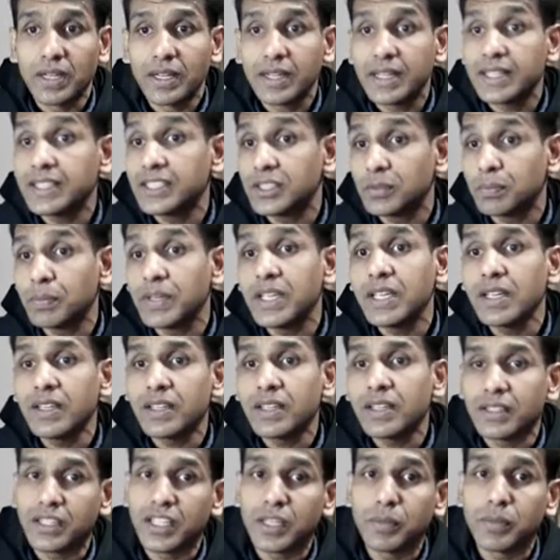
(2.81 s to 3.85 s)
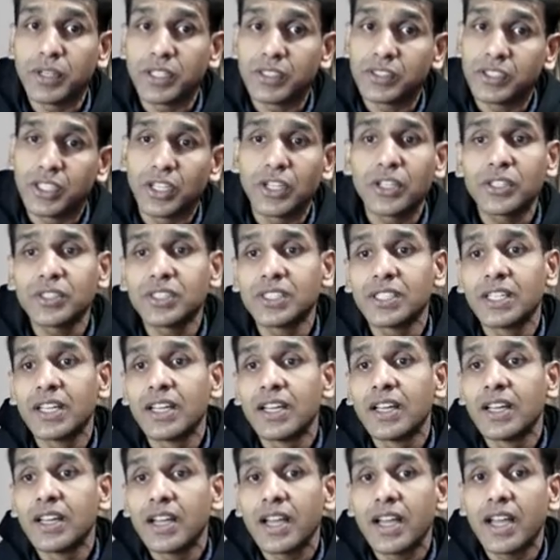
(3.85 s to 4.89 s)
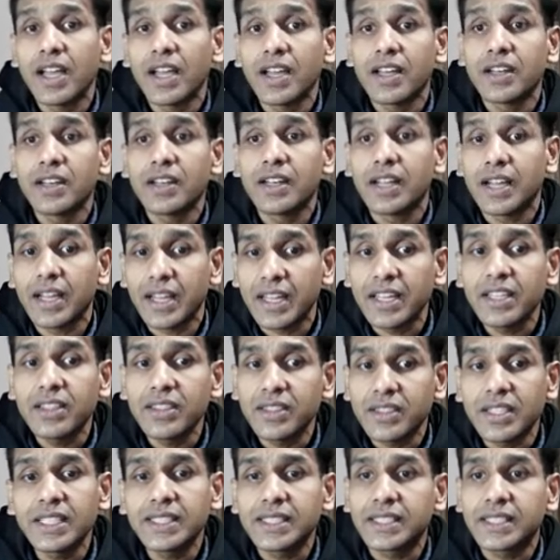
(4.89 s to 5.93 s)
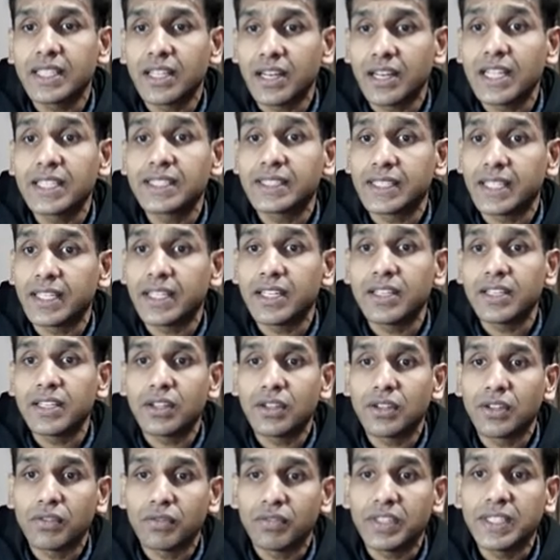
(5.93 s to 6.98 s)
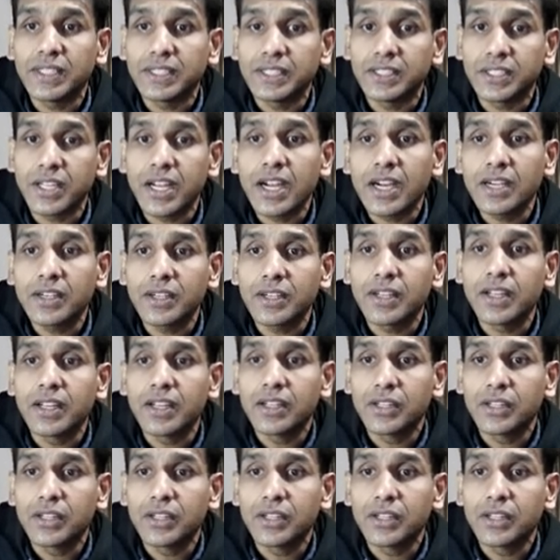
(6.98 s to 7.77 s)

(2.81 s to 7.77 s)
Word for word: It's me, Deepak George and in this lesson we start